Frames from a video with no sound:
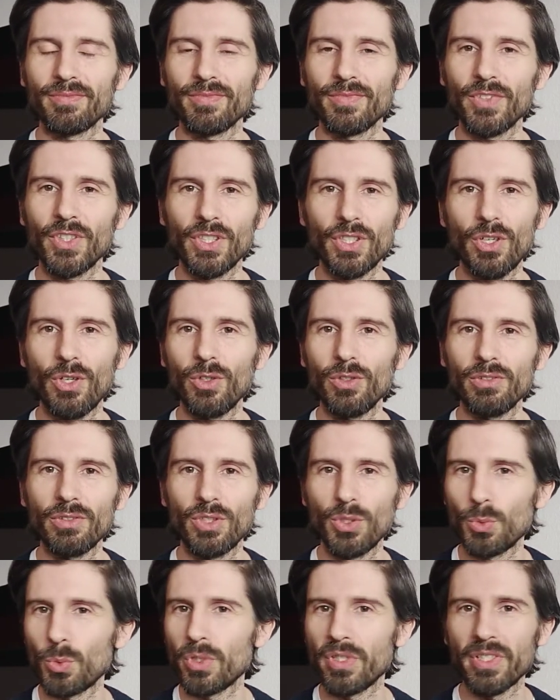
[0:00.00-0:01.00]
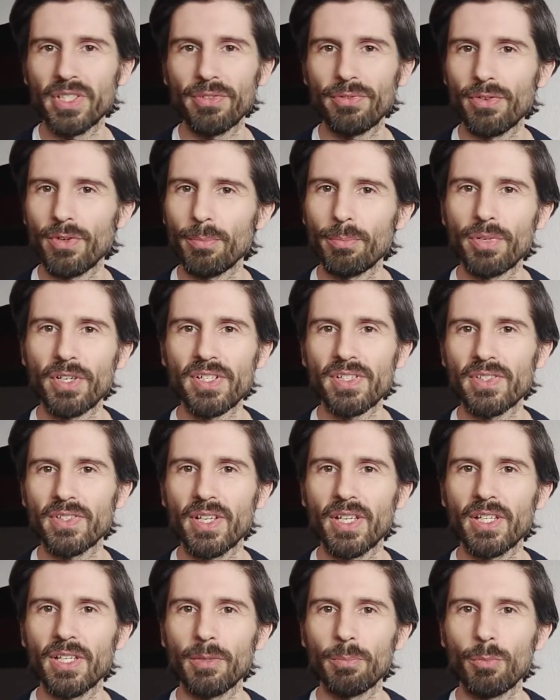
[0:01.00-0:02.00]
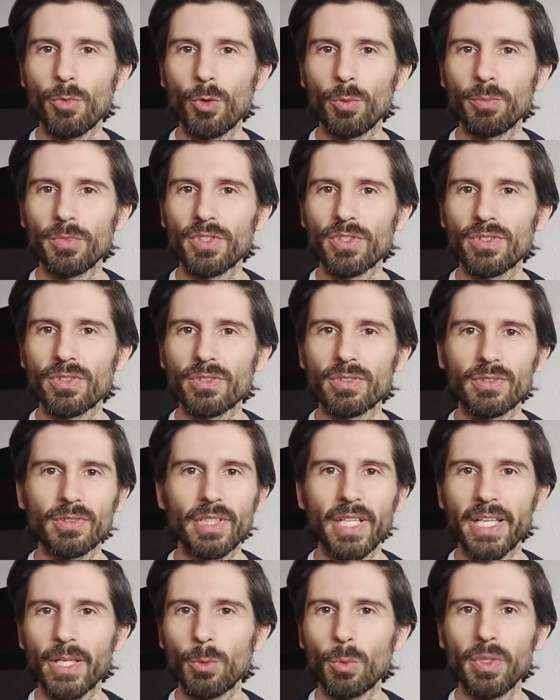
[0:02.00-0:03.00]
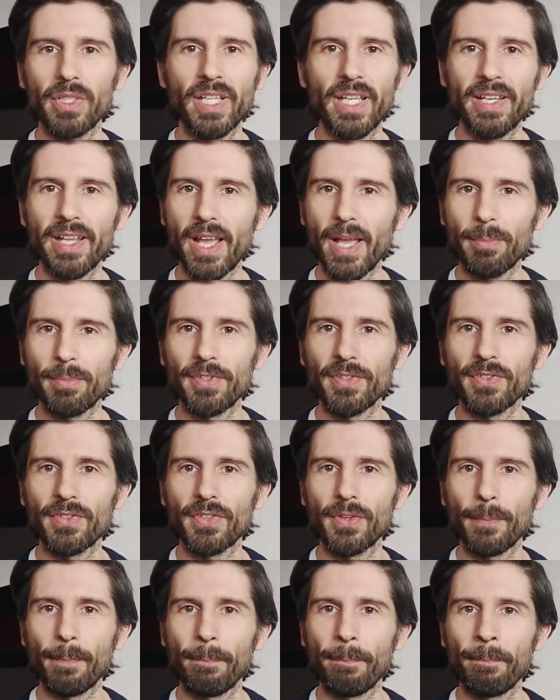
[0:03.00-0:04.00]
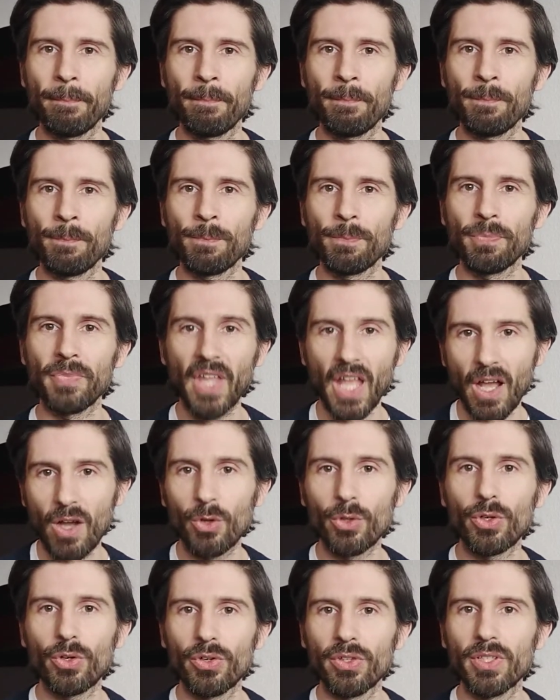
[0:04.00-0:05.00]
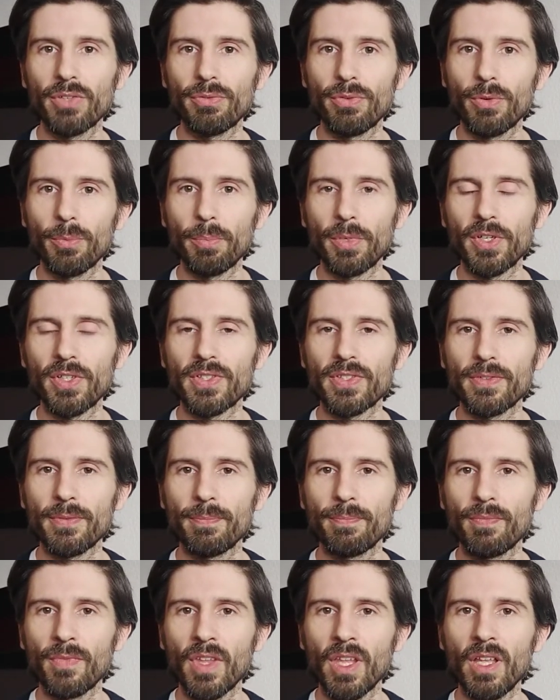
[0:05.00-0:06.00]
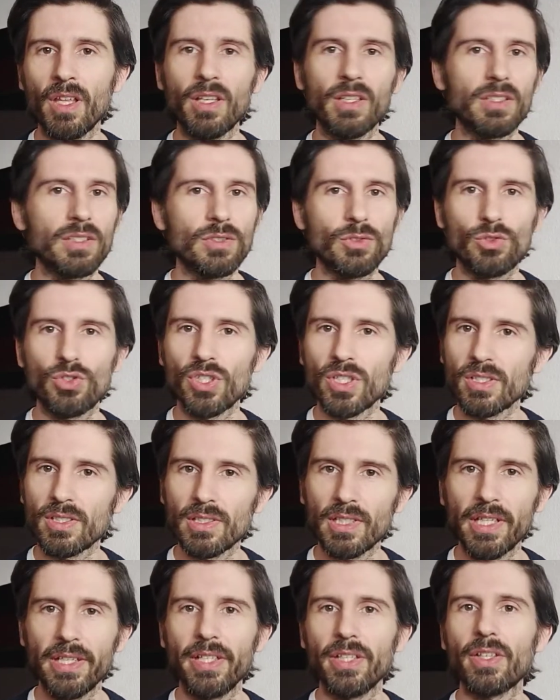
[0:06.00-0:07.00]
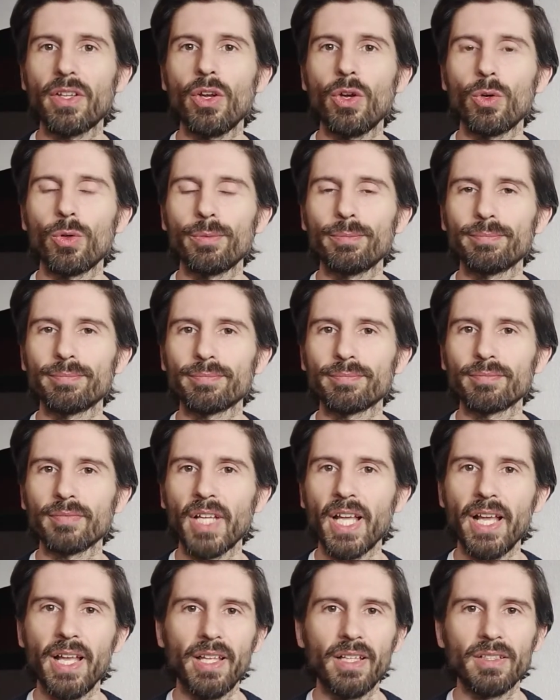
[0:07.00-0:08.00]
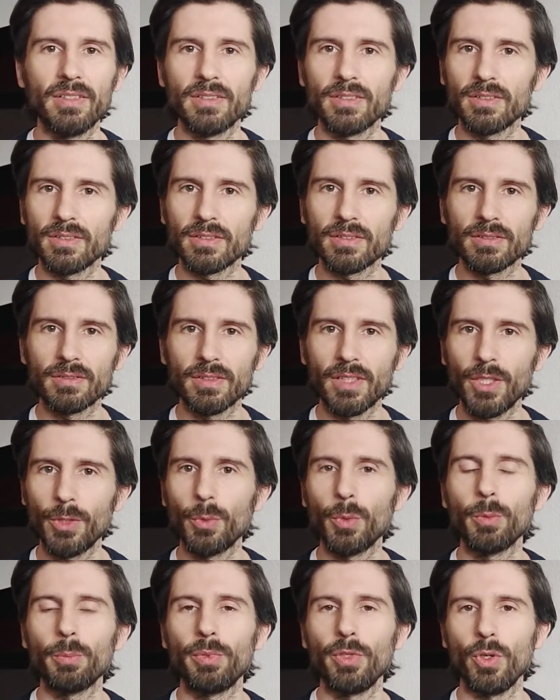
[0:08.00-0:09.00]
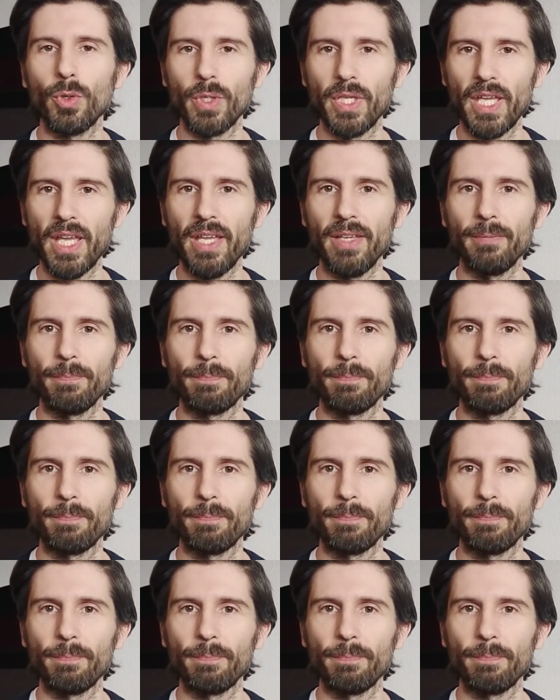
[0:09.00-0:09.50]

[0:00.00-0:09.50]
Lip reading: You know, you were a different person at that moment, like when that happened. Now you're a different person, so just let it go and it will be okay.